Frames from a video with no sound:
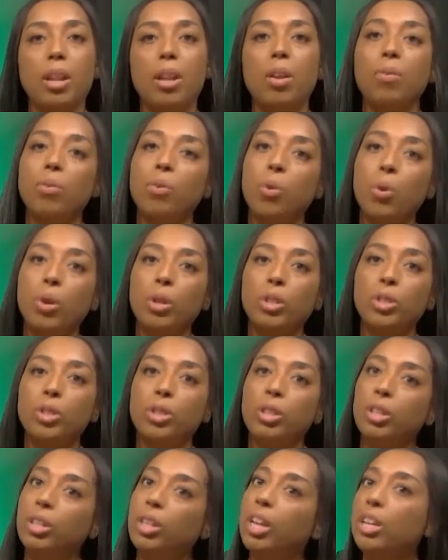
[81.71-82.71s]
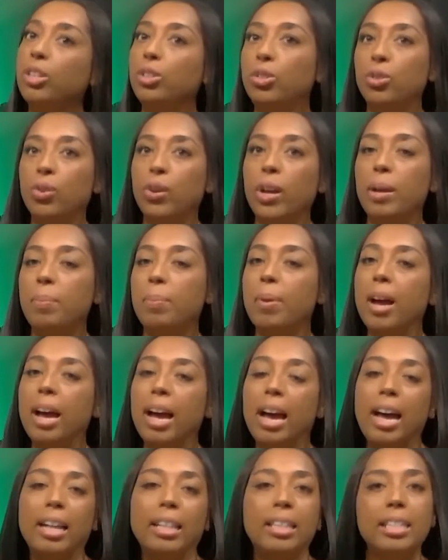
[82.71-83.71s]
And of course, you can enjoy
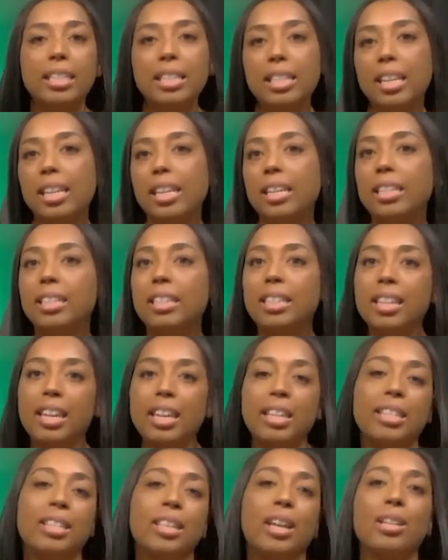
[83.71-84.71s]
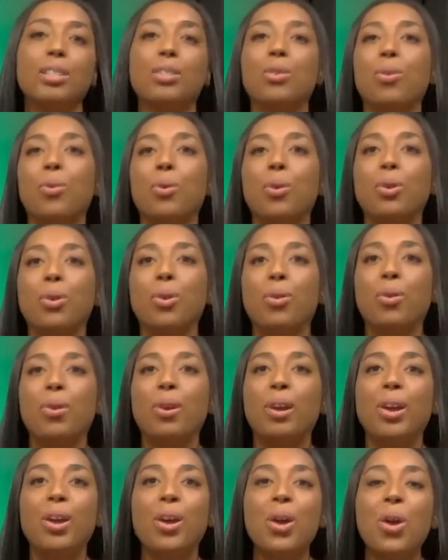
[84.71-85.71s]
behind the scenes things that's going
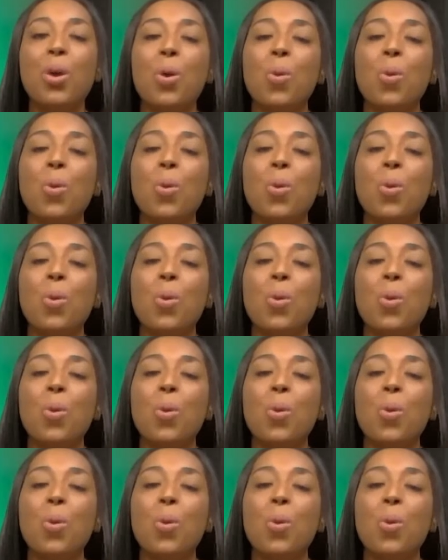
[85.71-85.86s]
on